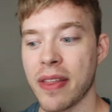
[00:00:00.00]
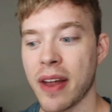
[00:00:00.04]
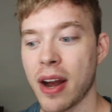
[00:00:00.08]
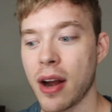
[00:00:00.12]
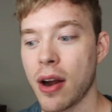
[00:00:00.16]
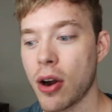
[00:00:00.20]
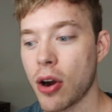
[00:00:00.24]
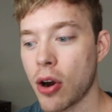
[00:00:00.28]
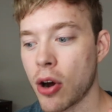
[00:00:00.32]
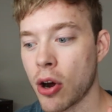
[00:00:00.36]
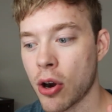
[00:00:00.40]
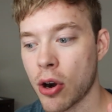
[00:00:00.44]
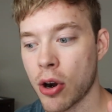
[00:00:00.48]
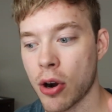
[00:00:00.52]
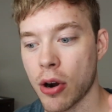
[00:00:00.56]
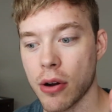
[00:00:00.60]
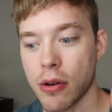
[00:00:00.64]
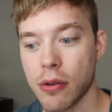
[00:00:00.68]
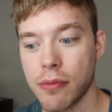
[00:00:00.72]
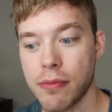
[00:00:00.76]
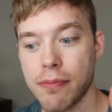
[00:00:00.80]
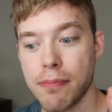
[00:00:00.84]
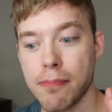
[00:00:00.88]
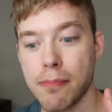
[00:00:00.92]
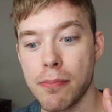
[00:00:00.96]
There
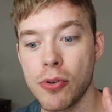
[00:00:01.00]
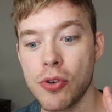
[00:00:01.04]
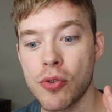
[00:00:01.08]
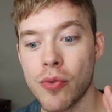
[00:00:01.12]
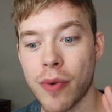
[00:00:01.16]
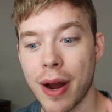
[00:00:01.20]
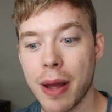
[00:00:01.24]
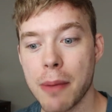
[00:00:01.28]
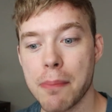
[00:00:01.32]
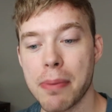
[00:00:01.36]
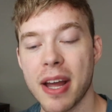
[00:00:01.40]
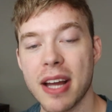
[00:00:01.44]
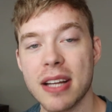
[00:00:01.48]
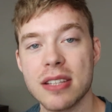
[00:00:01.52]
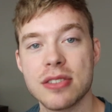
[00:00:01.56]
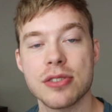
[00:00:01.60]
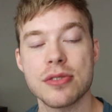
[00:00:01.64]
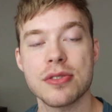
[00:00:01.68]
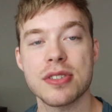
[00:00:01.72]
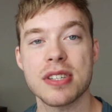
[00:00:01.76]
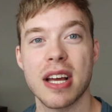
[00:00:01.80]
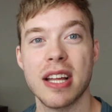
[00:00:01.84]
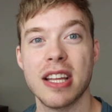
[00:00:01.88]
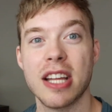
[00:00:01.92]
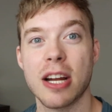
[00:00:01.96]
are great
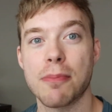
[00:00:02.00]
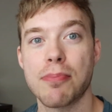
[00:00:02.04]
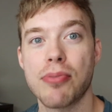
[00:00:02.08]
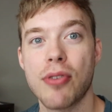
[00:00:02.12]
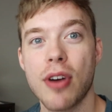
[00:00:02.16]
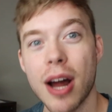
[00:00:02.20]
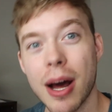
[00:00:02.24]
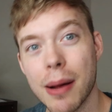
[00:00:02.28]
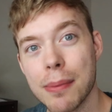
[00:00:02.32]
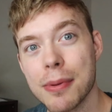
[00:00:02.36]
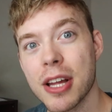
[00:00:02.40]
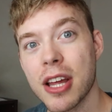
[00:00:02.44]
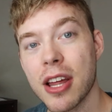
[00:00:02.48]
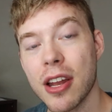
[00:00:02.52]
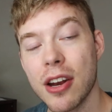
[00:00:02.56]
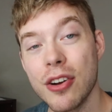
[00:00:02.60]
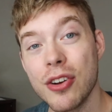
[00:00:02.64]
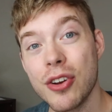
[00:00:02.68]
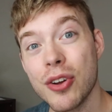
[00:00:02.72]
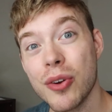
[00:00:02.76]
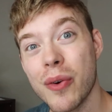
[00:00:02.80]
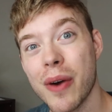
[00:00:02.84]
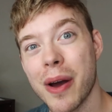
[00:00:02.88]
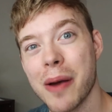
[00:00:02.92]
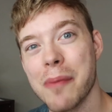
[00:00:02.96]
painters and they're probably going to
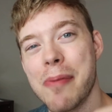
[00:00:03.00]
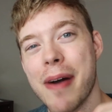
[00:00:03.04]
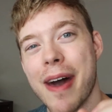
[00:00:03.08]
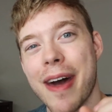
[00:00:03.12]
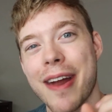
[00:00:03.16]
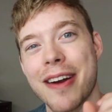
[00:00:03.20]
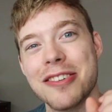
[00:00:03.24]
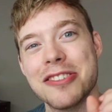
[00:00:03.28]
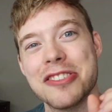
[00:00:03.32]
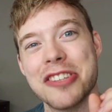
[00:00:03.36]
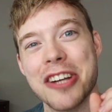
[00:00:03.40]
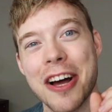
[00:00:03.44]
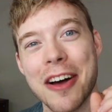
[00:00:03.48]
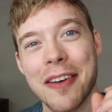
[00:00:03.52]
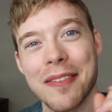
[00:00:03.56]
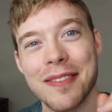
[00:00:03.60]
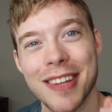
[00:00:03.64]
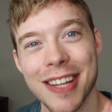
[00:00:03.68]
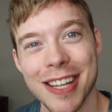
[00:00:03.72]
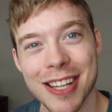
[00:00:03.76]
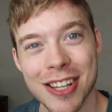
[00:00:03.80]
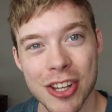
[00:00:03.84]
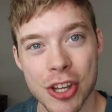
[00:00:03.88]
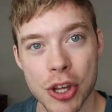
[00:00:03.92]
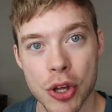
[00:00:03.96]
do a better job
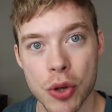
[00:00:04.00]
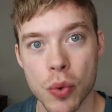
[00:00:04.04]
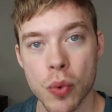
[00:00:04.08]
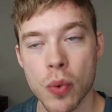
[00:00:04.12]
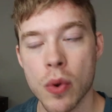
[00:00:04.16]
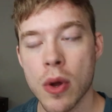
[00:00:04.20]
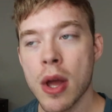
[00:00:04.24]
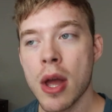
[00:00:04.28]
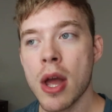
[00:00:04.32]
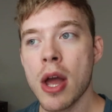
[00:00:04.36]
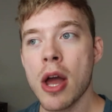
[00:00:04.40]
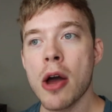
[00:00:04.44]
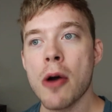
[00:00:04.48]
than you.